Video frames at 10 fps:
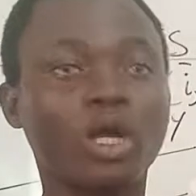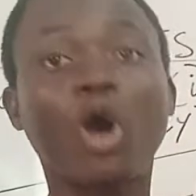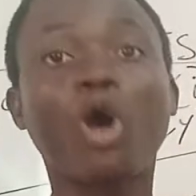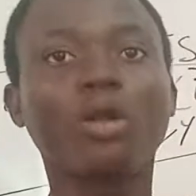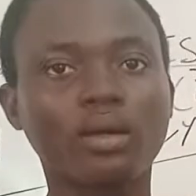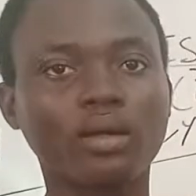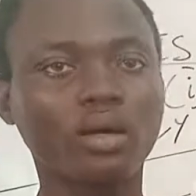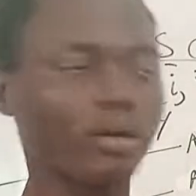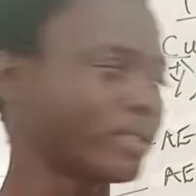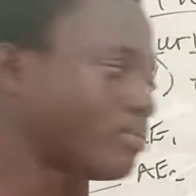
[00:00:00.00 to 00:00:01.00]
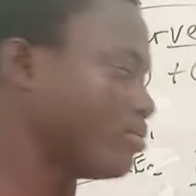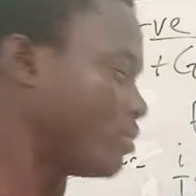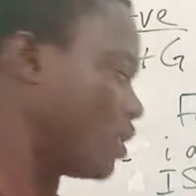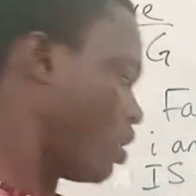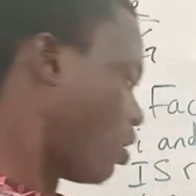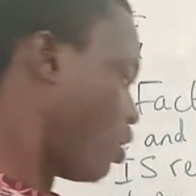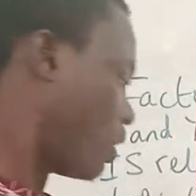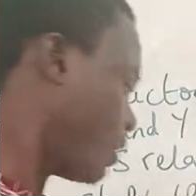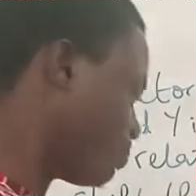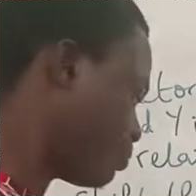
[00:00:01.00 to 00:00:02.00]
all. Alright,
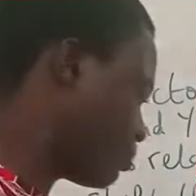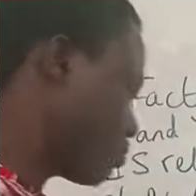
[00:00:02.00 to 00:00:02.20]
okay.